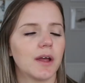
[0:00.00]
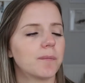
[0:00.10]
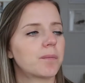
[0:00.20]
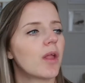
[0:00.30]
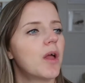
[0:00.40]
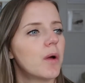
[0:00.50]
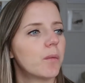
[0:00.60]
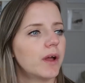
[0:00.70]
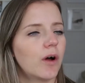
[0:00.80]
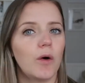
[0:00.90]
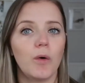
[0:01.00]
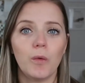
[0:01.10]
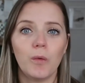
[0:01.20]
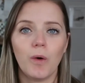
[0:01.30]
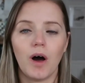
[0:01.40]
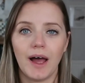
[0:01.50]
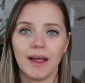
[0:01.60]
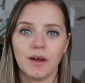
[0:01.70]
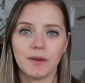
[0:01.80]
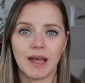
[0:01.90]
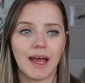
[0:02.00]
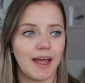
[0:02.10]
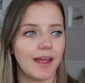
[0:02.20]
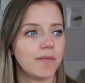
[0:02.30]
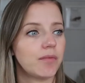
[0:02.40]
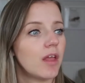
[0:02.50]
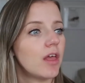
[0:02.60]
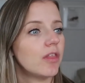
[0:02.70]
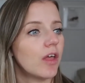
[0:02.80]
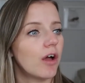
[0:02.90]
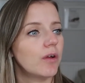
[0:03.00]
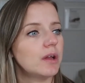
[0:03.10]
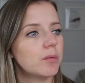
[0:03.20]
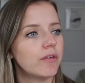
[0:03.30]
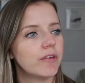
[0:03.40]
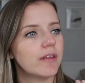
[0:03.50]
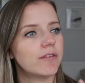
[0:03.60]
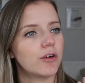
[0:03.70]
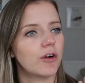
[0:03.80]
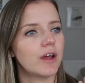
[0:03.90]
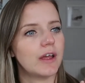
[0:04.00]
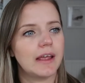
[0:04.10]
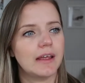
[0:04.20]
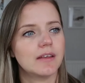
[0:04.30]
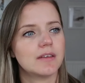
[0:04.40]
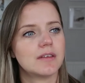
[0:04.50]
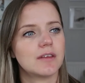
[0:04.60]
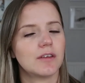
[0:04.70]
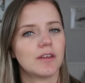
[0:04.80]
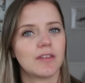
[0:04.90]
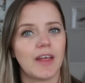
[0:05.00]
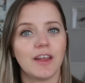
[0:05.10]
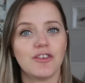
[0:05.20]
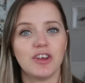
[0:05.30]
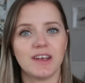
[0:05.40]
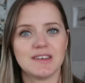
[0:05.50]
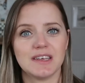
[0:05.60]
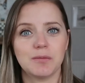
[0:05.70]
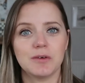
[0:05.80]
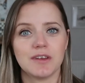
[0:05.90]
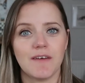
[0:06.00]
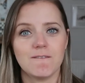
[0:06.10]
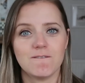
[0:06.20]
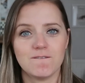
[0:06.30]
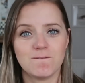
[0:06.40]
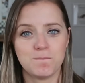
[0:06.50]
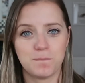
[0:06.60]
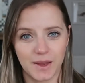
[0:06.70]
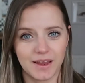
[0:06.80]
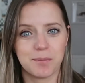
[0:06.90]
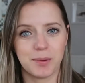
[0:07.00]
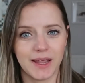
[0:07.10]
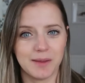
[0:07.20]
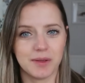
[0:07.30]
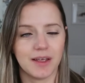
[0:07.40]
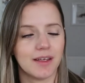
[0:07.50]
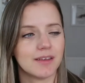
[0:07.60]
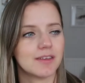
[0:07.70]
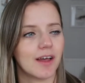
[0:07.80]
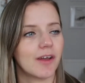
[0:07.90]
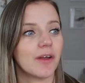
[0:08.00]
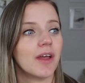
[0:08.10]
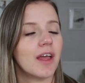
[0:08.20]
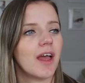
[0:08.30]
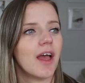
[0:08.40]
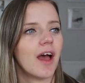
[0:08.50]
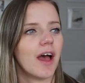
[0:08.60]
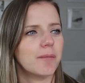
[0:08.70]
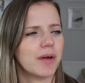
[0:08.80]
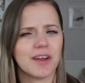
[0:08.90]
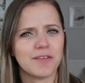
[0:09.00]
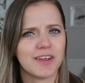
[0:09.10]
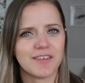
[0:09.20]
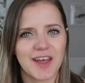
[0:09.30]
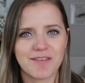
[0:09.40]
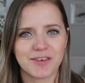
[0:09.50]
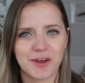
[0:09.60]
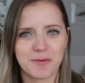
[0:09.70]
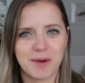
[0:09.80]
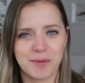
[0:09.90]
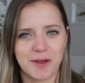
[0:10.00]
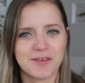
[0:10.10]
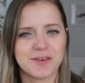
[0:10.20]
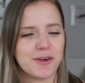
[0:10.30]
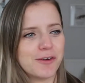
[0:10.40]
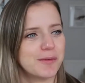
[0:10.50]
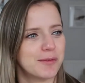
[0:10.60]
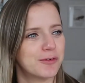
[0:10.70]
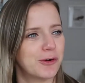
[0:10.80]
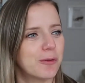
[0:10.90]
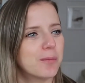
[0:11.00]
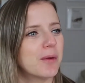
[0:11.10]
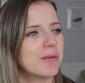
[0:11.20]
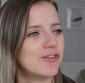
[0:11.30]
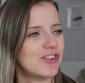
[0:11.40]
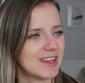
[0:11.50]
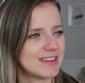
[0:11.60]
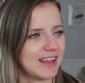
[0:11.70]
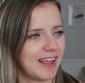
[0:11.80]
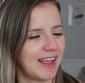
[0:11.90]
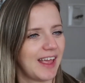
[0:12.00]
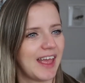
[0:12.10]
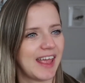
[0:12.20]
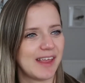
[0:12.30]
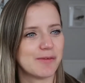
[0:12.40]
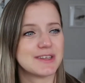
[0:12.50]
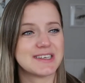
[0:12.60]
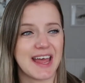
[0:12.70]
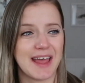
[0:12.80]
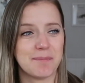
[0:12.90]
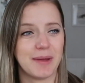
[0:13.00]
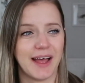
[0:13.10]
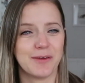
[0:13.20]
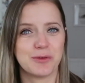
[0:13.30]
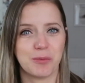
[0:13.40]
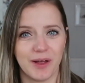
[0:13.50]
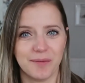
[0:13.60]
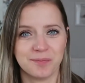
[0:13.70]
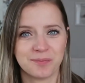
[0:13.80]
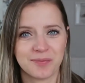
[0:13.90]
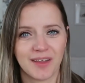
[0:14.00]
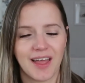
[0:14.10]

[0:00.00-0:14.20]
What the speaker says: so we are all a-okay. The only worry they've got is that Jesse was a big baby. So I don't think I've ever told my birth story before, but with Jesse, he was 10 pounds one,